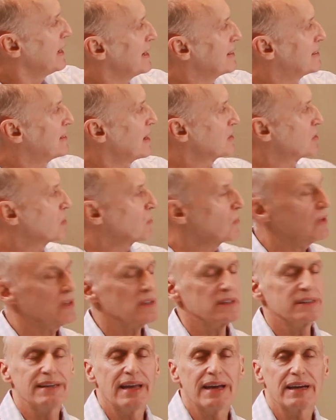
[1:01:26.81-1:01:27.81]
It doesn't
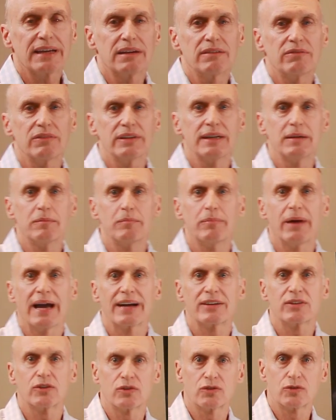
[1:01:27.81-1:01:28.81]
really negatively
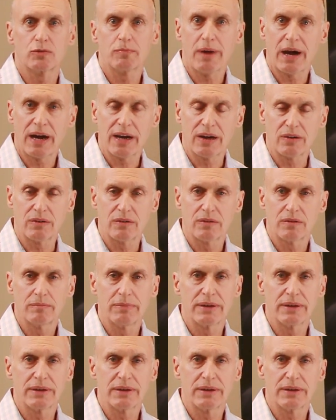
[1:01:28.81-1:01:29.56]
impact her smile